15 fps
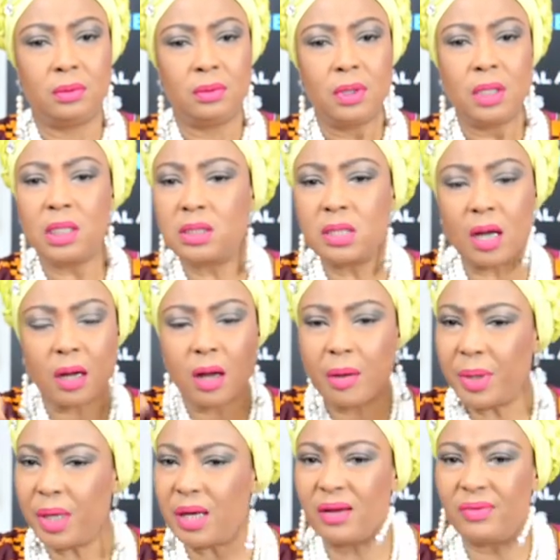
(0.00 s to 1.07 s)
He's not
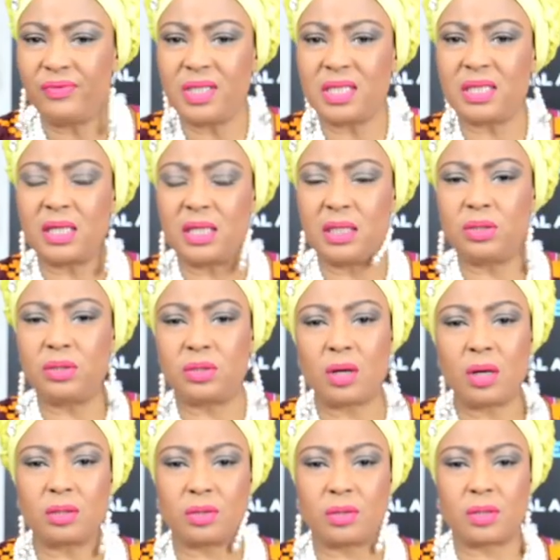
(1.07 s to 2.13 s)
coming down physically to
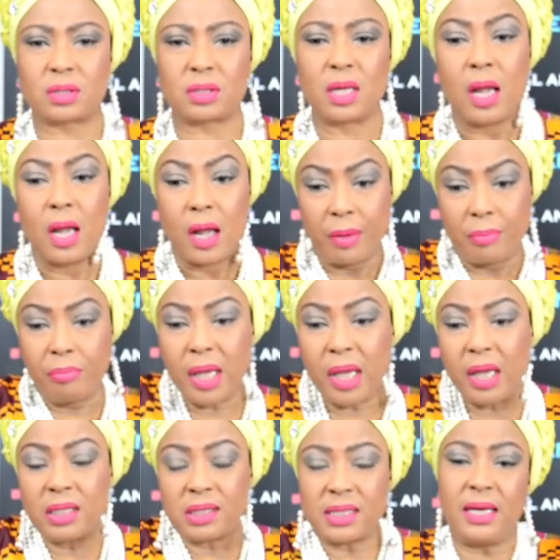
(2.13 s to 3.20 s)
talk to us. Me
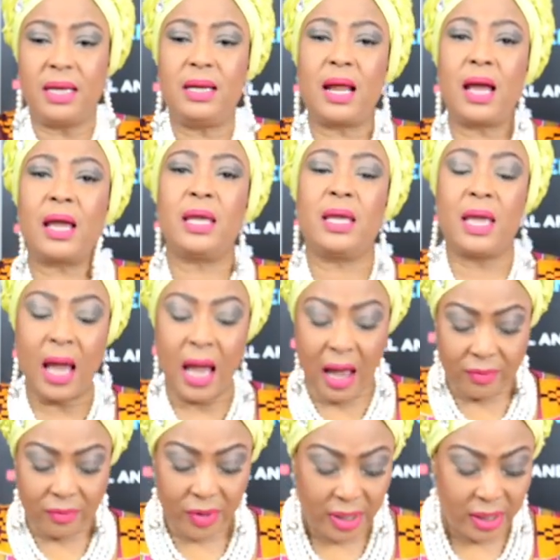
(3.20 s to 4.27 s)
sitting down here
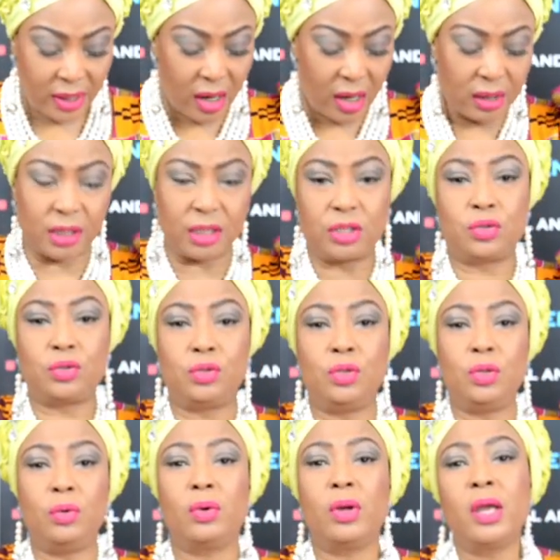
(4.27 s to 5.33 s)
and reading all this to
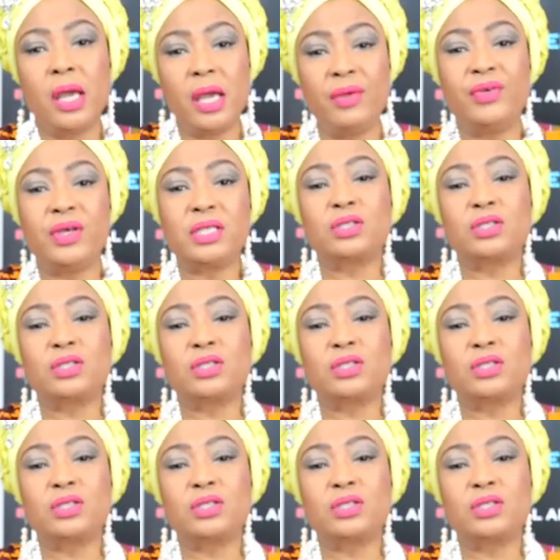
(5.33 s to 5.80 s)
you, if he's